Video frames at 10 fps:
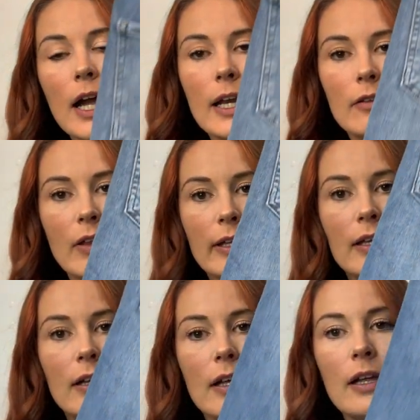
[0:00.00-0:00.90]
kind of like
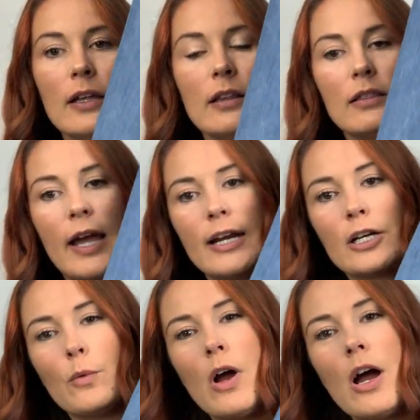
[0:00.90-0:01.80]
a
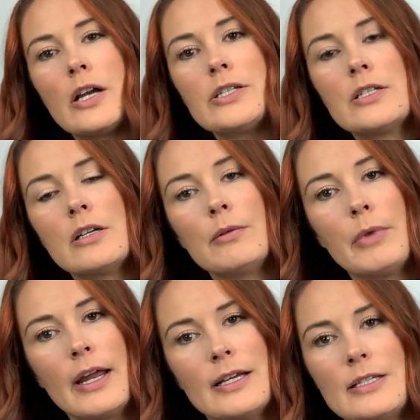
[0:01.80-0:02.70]
lighter wash,
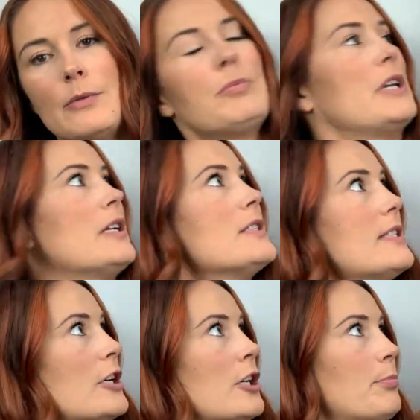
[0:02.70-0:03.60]
but I guess it would be
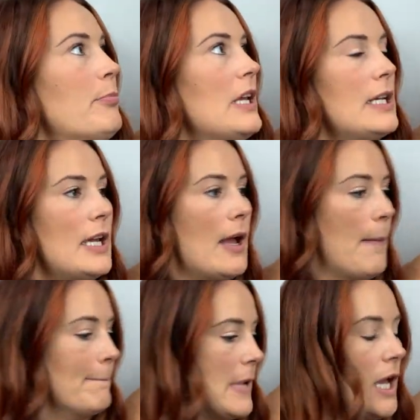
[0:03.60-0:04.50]
considered
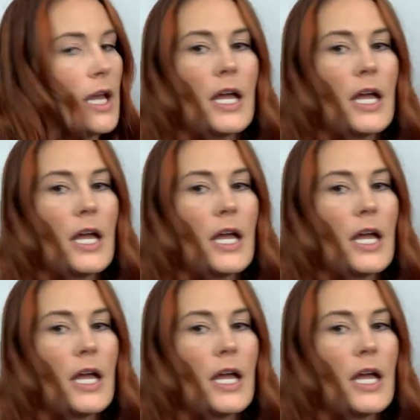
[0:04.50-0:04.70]
medium